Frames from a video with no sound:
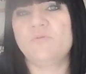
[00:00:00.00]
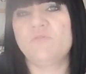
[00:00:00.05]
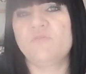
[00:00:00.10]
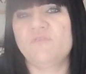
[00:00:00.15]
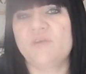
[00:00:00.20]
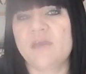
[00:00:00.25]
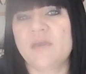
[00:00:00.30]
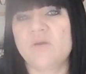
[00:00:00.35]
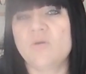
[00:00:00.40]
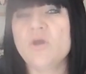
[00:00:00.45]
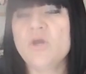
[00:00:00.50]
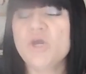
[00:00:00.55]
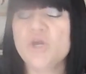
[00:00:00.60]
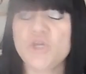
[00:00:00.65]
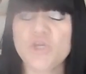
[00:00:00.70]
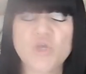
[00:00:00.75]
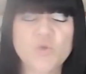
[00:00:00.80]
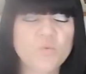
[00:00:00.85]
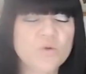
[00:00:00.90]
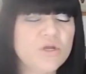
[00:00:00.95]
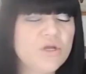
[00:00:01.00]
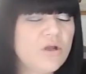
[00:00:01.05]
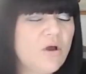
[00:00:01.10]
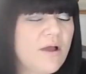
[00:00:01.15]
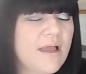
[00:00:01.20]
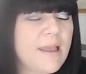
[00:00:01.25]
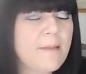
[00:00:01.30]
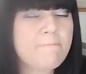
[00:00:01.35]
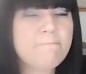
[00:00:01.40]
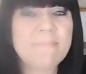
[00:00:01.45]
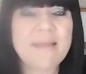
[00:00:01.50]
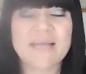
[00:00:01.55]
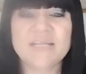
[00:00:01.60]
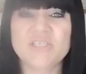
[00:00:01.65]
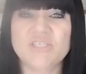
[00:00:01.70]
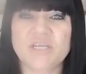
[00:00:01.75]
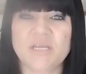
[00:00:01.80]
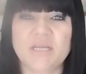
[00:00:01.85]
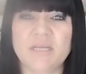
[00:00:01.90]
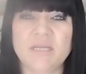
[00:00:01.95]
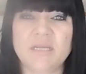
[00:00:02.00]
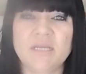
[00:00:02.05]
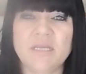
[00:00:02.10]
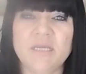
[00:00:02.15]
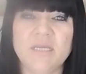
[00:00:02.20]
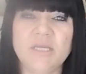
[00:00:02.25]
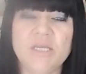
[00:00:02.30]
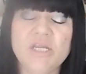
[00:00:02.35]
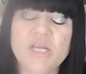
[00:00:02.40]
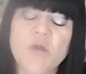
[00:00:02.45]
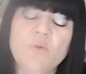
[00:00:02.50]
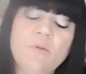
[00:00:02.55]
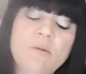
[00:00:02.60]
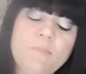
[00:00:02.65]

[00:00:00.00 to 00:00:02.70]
feel? You would not imagine. We're